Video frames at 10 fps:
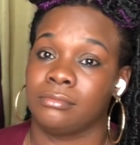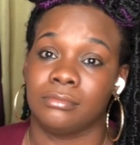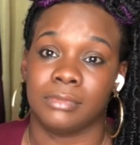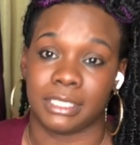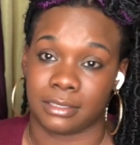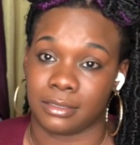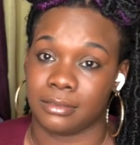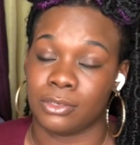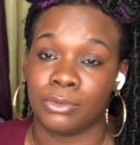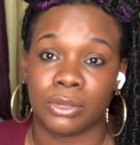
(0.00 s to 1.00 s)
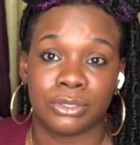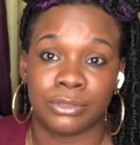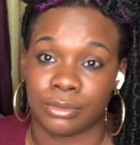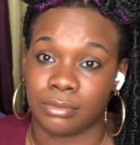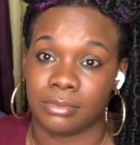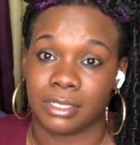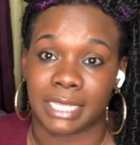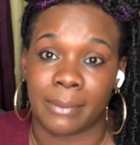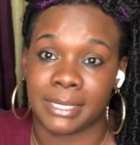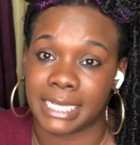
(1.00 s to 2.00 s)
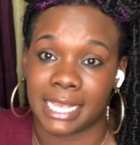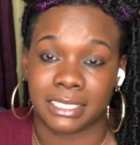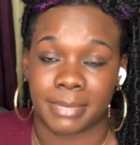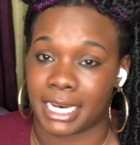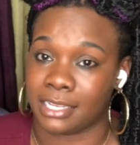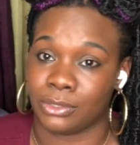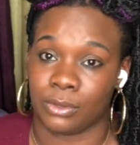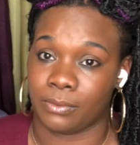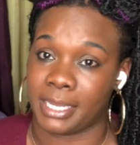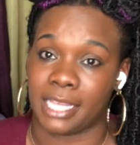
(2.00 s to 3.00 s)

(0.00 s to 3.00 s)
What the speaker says: listen, kudos to you, because I wish I had somebody that can do it for me.